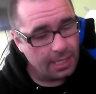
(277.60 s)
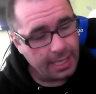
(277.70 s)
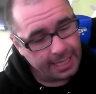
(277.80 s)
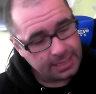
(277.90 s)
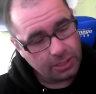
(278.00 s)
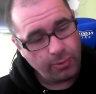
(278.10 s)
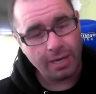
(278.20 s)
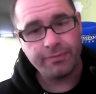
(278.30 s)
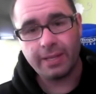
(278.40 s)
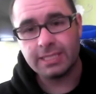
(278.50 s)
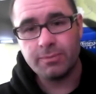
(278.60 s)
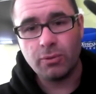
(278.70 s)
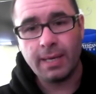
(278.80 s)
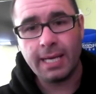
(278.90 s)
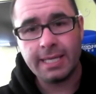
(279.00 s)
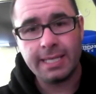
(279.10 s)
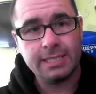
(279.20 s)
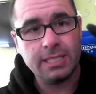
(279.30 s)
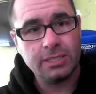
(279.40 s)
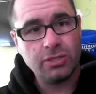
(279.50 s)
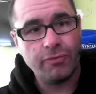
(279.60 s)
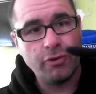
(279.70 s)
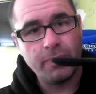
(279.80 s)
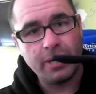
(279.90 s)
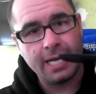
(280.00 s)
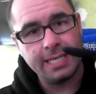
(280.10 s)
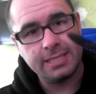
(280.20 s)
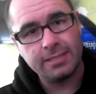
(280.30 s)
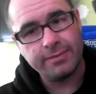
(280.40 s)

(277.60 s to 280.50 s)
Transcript: It's quite a flexible mic. It's a sort of rubberized